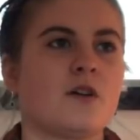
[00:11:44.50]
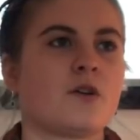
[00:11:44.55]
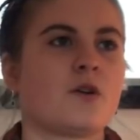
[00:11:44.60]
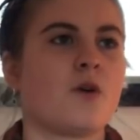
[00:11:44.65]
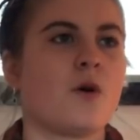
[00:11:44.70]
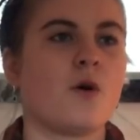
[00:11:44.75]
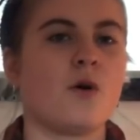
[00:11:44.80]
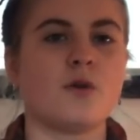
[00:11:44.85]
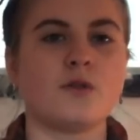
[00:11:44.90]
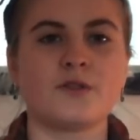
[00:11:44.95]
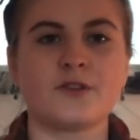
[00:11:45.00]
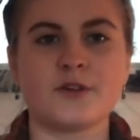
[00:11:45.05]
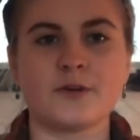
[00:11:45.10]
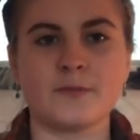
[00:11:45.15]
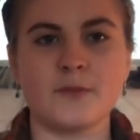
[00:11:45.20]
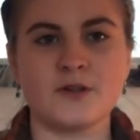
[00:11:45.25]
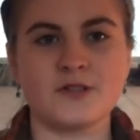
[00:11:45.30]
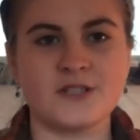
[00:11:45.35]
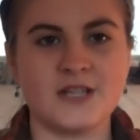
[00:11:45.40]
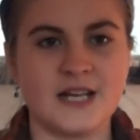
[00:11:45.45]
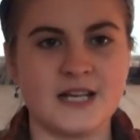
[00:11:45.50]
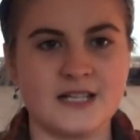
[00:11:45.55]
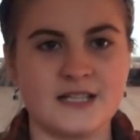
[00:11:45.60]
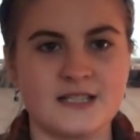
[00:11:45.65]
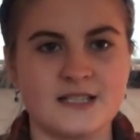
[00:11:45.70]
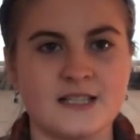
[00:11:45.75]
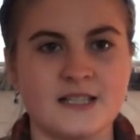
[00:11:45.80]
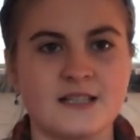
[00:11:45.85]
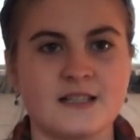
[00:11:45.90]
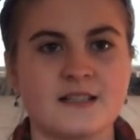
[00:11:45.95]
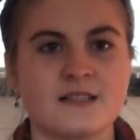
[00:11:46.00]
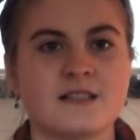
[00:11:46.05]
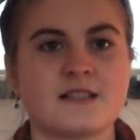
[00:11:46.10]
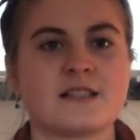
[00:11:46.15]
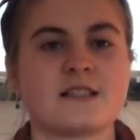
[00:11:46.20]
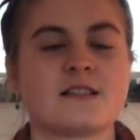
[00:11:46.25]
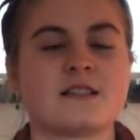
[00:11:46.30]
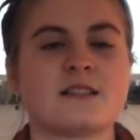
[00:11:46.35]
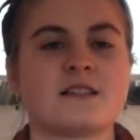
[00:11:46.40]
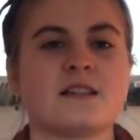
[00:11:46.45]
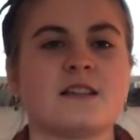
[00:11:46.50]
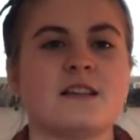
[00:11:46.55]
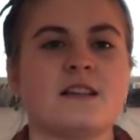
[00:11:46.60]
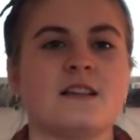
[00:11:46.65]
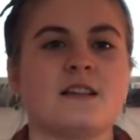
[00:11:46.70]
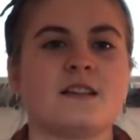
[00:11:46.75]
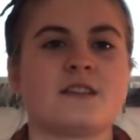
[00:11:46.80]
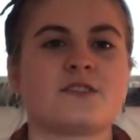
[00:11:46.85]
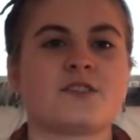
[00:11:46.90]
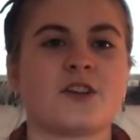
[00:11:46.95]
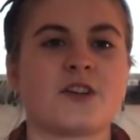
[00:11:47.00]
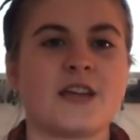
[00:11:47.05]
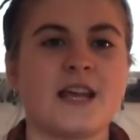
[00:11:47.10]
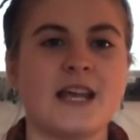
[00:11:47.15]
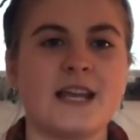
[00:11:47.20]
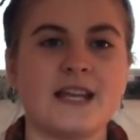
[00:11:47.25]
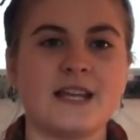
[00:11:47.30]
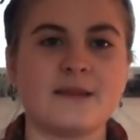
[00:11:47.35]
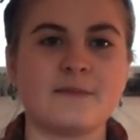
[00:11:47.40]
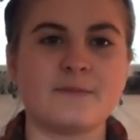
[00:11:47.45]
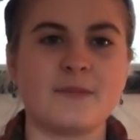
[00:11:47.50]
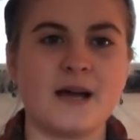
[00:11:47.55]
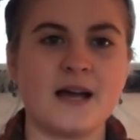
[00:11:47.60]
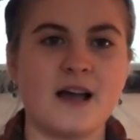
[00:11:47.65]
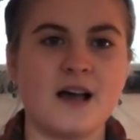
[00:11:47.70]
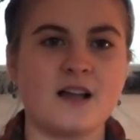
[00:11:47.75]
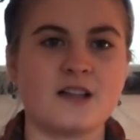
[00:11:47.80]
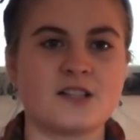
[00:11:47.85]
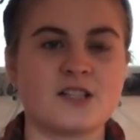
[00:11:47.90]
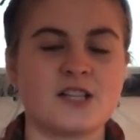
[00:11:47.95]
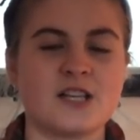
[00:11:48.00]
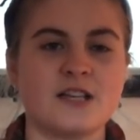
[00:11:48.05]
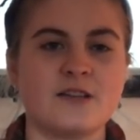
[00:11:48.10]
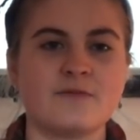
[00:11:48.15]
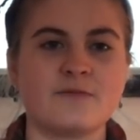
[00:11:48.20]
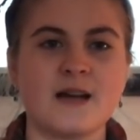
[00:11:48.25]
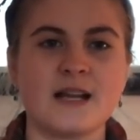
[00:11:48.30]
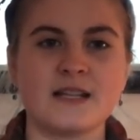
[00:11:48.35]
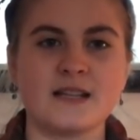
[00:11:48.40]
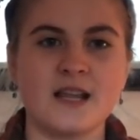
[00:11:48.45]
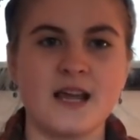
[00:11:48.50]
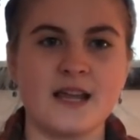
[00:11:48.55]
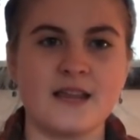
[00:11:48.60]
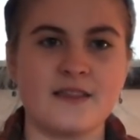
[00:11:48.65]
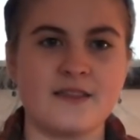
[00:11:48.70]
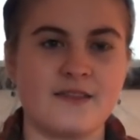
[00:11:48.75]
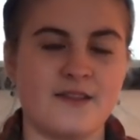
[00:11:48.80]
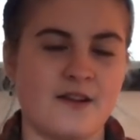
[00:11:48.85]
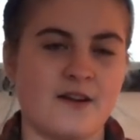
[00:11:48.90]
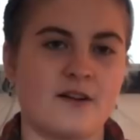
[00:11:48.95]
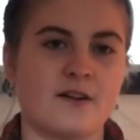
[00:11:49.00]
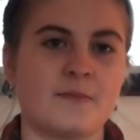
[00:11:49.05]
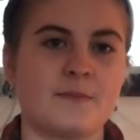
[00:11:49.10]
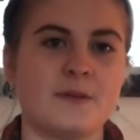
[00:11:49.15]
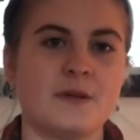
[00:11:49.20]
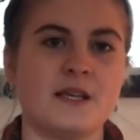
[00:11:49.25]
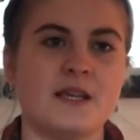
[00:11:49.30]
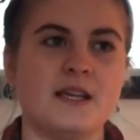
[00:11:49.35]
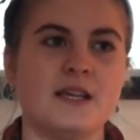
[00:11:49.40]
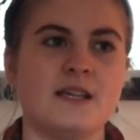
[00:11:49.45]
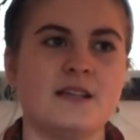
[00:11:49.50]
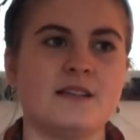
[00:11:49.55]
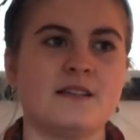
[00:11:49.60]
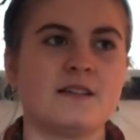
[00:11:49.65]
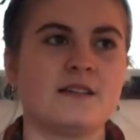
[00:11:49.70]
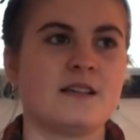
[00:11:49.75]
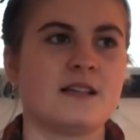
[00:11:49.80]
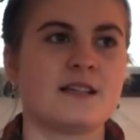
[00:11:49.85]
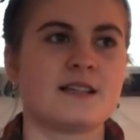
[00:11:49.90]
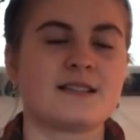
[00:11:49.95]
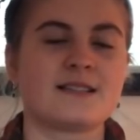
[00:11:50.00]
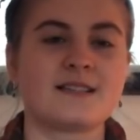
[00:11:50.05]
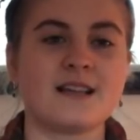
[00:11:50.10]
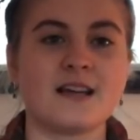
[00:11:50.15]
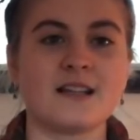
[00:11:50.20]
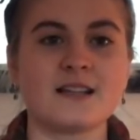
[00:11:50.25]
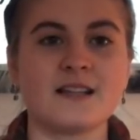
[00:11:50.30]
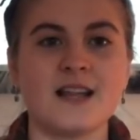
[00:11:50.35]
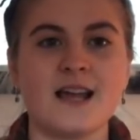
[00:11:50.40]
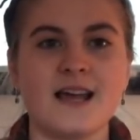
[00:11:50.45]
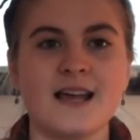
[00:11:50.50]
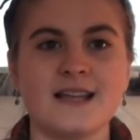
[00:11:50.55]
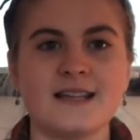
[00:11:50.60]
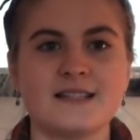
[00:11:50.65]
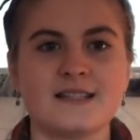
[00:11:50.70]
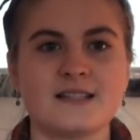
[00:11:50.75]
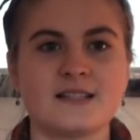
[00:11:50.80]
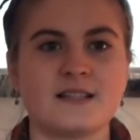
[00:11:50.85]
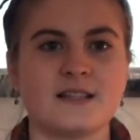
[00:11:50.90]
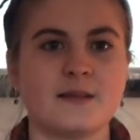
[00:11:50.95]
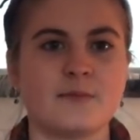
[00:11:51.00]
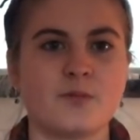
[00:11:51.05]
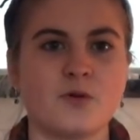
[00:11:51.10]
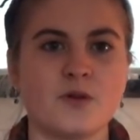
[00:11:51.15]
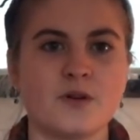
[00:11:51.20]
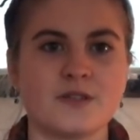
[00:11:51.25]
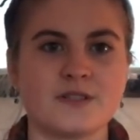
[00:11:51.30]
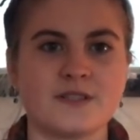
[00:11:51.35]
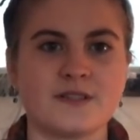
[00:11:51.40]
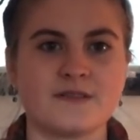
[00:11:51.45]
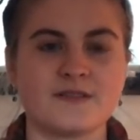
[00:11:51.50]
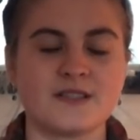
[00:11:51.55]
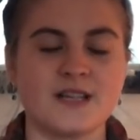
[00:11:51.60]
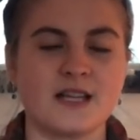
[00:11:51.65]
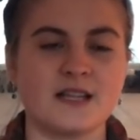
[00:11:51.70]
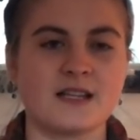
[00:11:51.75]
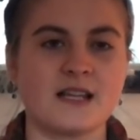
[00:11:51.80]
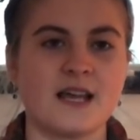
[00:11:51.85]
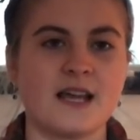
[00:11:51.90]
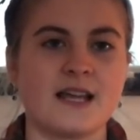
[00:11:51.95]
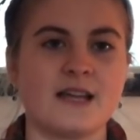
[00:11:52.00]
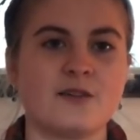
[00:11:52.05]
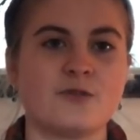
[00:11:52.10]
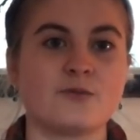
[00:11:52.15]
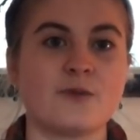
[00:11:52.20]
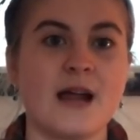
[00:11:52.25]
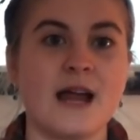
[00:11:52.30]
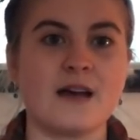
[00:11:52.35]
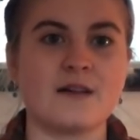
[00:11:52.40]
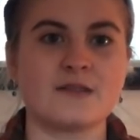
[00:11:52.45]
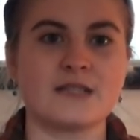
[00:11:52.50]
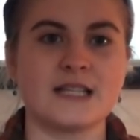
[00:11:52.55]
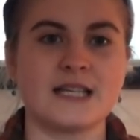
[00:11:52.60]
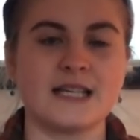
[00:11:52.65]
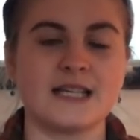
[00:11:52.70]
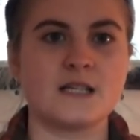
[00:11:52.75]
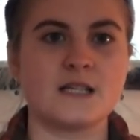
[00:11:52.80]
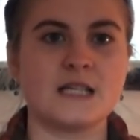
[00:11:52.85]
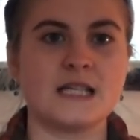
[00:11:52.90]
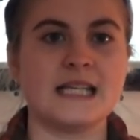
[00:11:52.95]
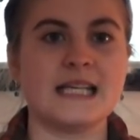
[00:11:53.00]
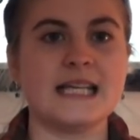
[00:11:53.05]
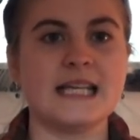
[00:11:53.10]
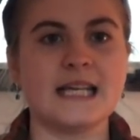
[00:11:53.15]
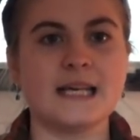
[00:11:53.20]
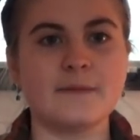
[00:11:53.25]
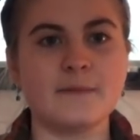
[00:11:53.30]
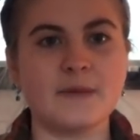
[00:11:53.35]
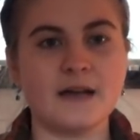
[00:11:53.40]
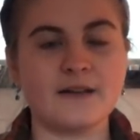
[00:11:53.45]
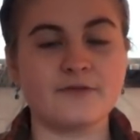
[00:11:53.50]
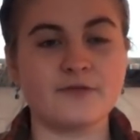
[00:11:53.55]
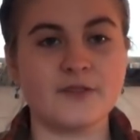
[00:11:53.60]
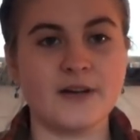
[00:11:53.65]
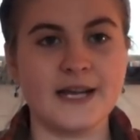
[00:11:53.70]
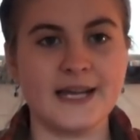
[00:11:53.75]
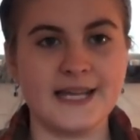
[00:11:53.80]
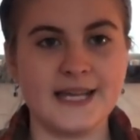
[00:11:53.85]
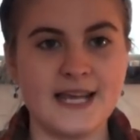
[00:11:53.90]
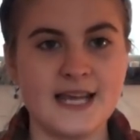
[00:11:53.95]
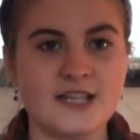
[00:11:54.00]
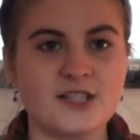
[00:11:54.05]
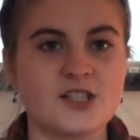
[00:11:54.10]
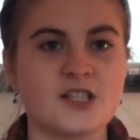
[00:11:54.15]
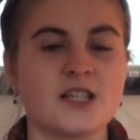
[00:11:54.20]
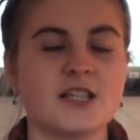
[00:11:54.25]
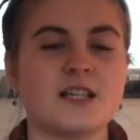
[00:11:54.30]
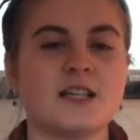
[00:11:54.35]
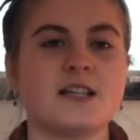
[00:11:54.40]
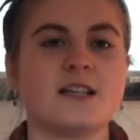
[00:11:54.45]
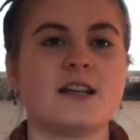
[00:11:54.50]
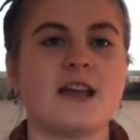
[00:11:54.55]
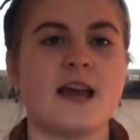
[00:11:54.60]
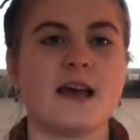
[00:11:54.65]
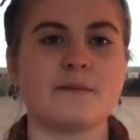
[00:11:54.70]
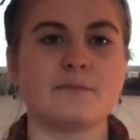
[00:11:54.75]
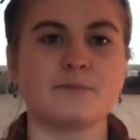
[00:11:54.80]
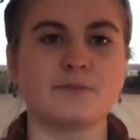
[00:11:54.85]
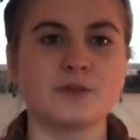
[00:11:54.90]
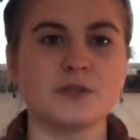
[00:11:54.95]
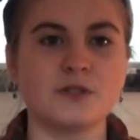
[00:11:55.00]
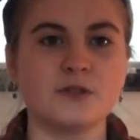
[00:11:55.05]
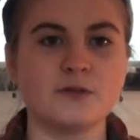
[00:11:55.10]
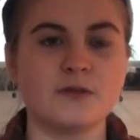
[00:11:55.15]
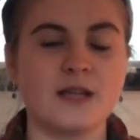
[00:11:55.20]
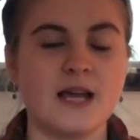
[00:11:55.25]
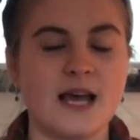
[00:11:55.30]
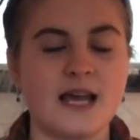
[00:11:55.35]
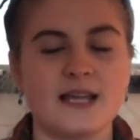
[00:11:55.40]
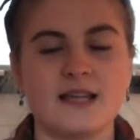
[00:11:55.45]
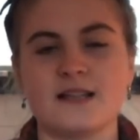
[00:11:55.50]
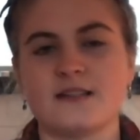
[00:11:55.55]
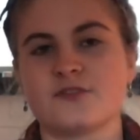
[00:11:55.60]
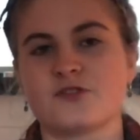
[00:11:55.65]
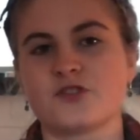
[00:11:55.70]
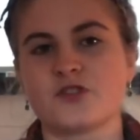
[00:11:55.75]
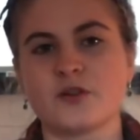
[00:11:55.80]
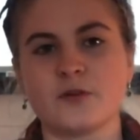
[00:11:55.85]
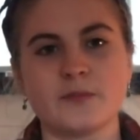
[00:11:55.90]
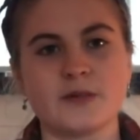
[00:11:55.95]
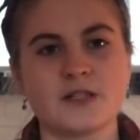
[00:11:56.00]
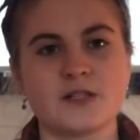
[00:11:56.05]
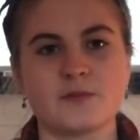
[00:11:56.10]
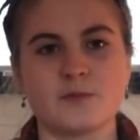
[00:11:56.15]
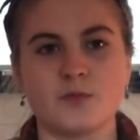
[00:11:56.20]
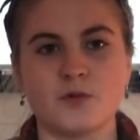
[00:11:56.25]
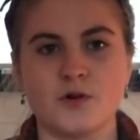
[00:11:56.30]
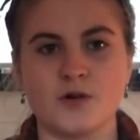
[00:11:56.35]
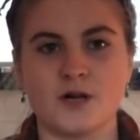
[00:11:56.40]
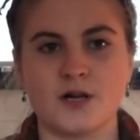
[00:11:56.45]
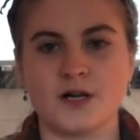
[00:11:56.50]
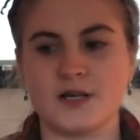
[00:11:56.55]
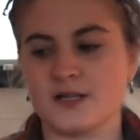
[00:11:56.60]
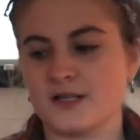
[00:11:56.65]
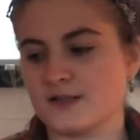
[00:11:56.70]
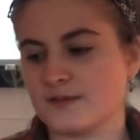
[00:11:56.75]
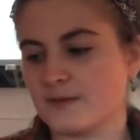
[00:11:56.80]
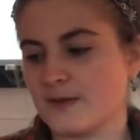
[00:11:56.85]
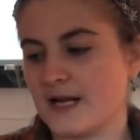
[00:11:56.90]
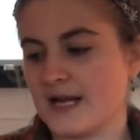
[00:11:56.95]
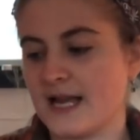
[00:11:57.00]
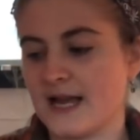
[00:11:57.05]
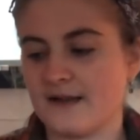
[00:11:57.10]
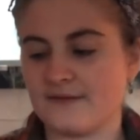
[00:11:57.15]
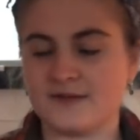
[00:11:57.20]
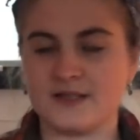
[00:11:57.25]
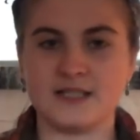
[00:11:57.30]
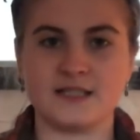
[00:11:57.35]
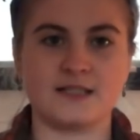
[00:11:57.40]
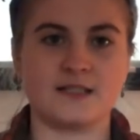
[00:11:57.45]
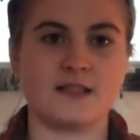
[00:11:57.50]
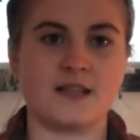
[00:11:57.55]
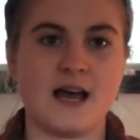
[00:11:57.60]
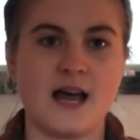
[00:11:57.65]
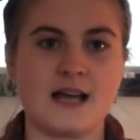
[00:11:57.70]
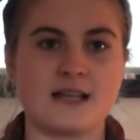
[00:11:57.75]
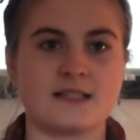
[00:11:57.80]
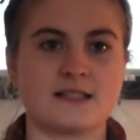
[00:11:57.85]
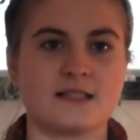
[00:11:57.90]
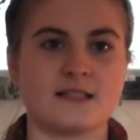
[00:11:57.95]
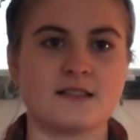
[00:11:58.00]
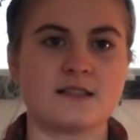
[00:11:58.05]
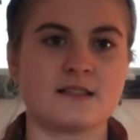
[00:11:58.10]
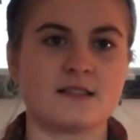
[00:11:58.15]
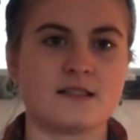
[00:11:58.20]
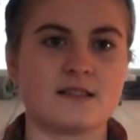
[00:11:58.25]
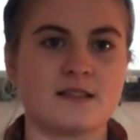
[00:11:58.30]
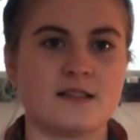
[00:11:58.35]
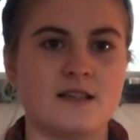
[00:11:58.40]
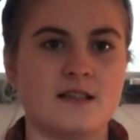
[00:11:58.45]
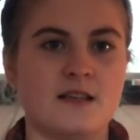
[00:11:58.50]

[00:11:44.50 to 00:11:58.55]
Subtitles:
cold thermogenesis, circadian biology, red light therapy, sunlight, the importance of sunlight, grounding, EMF radiation, and blue light, and so much more. That's why I have these glasses.